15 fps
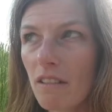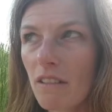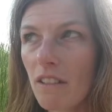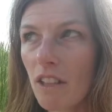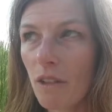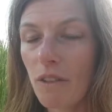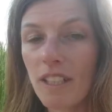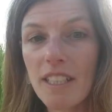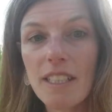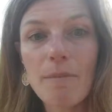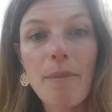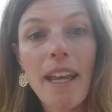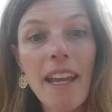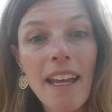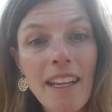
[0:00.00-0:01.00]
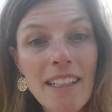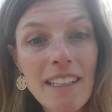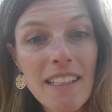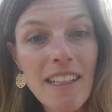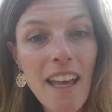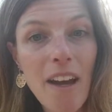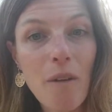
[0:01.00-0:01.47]
you know, expand
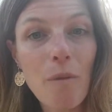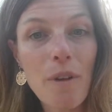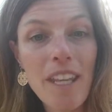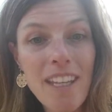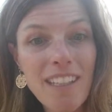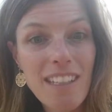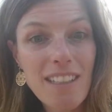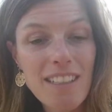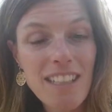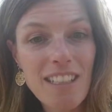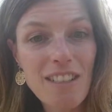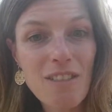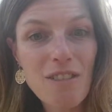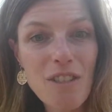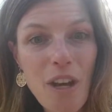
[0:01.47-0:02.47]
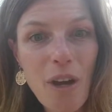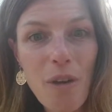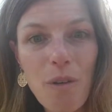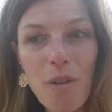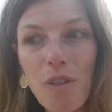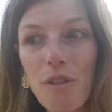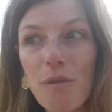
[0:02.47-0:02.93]
in that weakness, because you
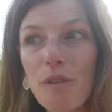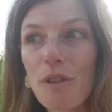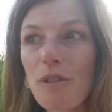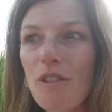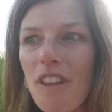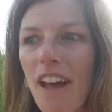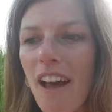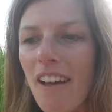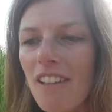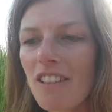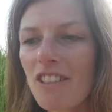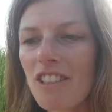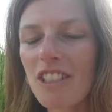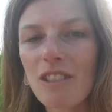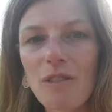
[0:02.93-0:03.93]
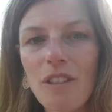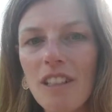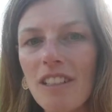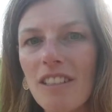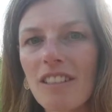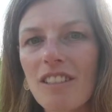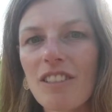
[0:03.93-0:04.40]
know through that you're just
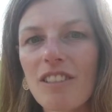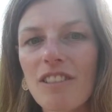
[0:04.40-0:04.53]
going to